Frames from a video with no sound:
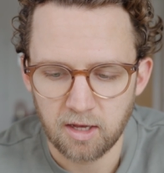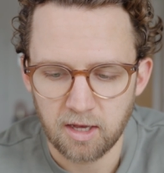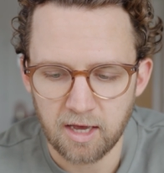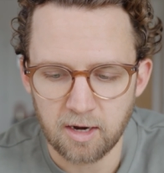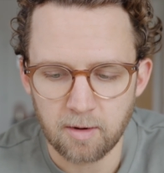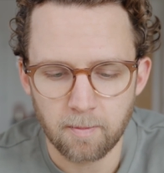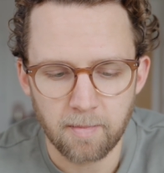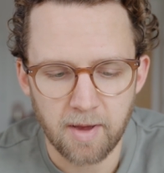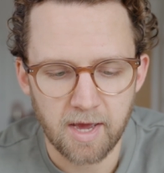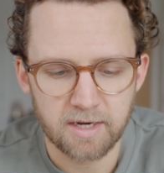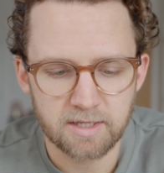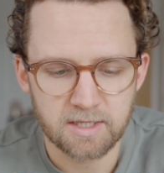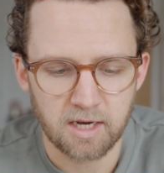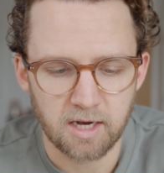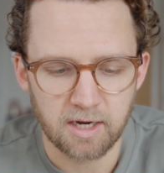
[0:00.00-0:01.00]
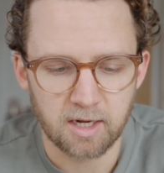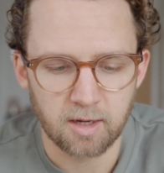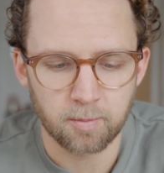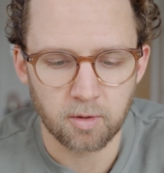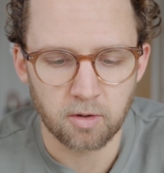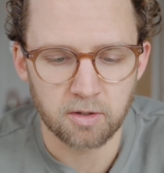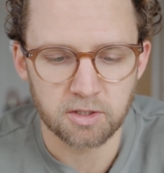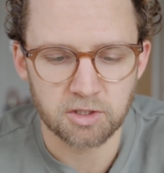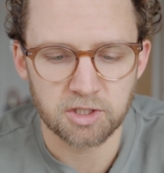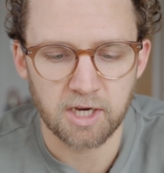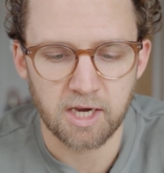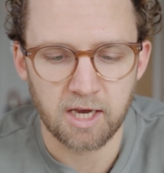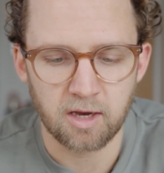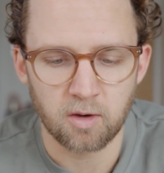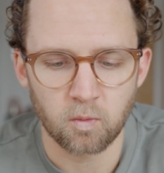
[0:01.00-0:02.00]
and a man tied up on a
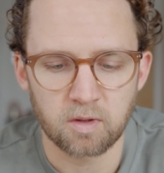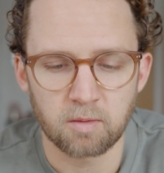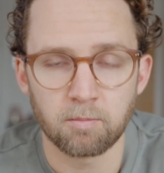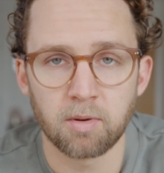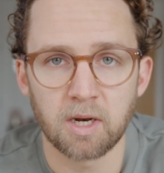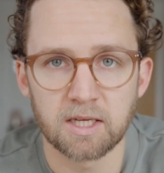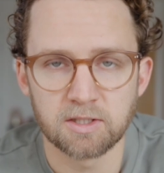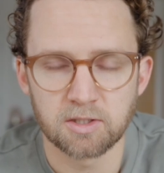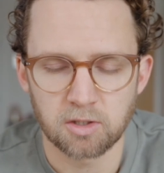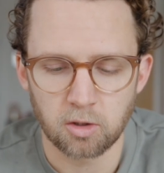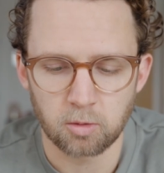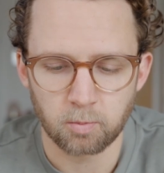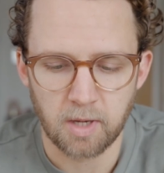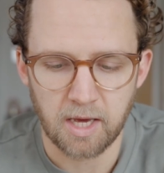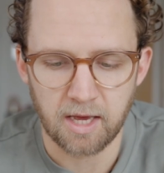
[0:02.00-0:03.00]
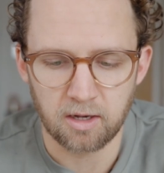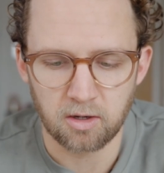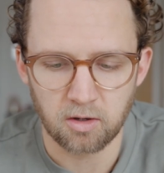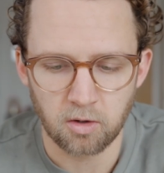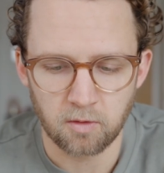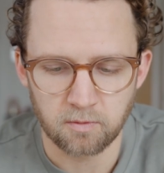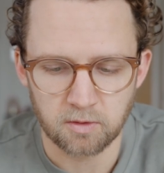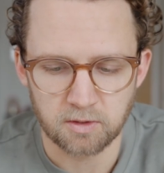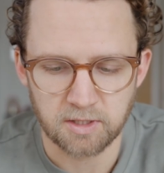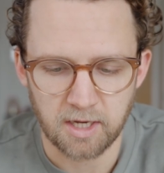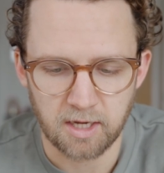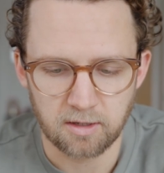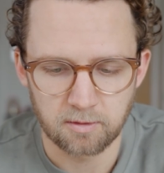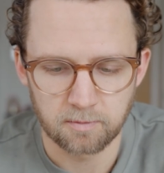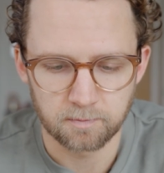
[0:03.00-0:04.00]
chair with a blood-soaked bag over his
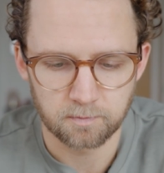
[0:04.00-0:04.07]
head.